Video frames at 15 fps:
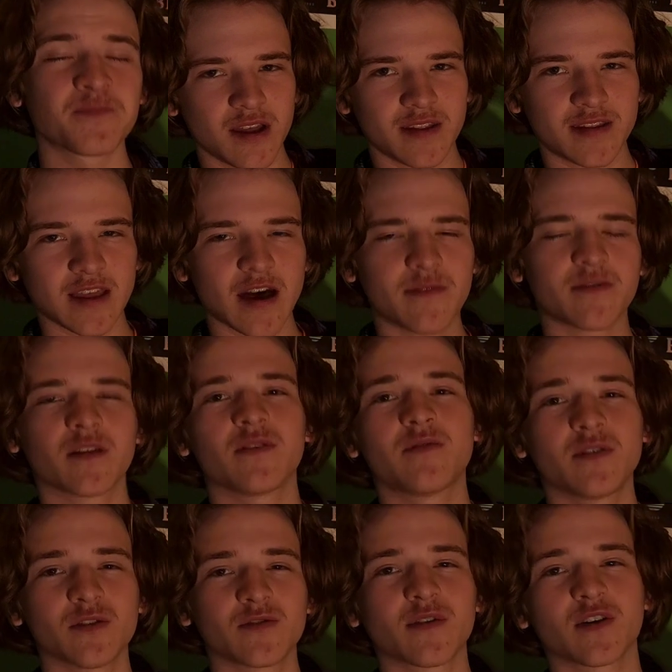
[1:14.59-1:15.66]
It definitely
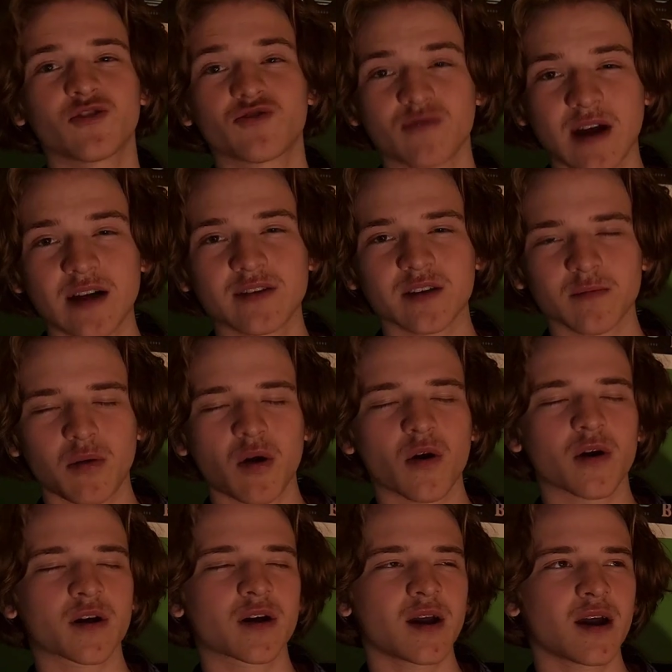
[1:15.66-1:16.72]
feels very Jurassic
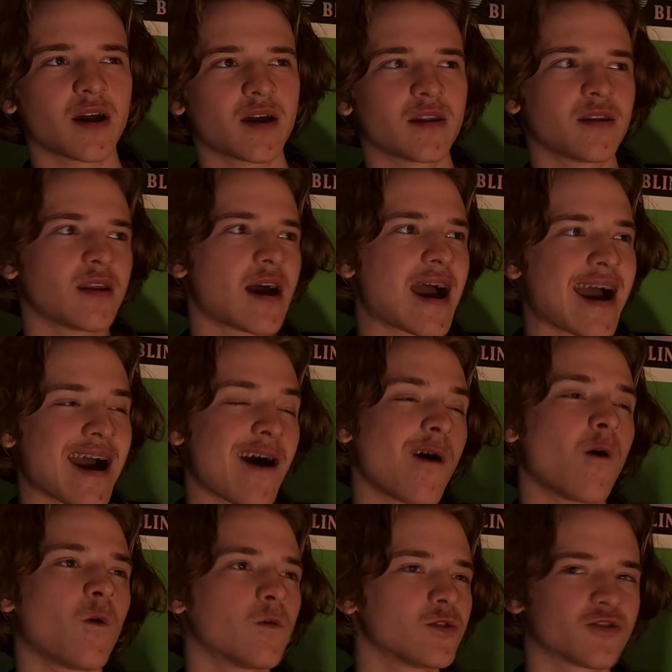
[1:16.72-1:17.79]
Park and
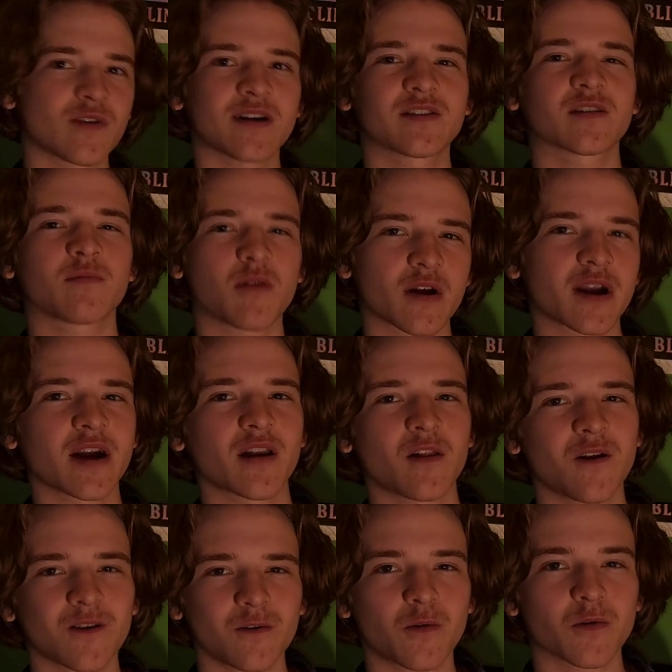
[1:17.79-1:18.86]
how Jurassic Park
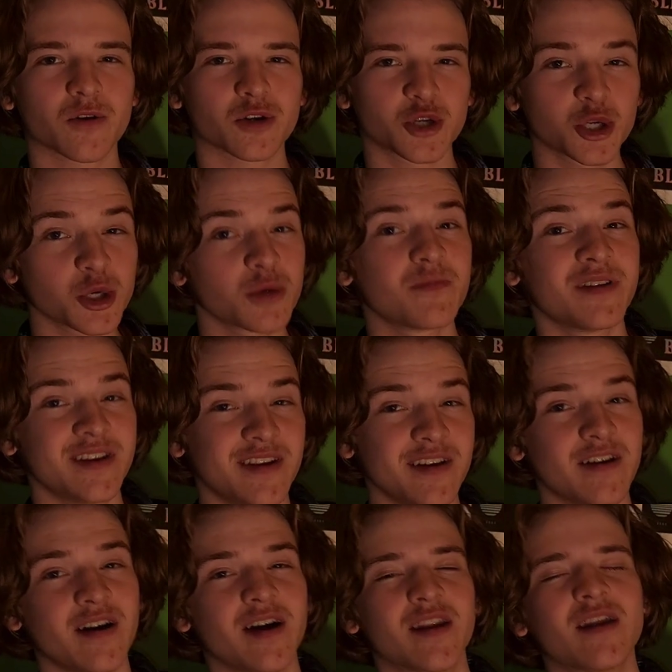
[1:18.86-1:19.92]
analog horror should be
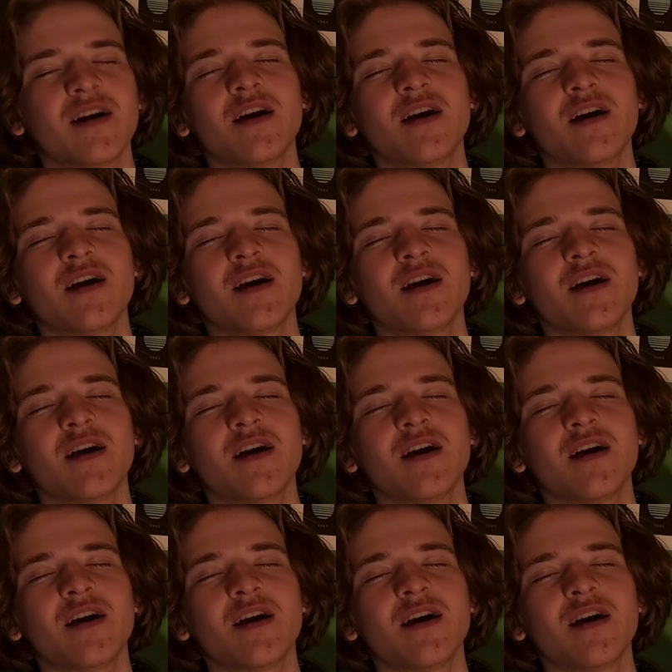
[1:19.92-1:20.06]
done.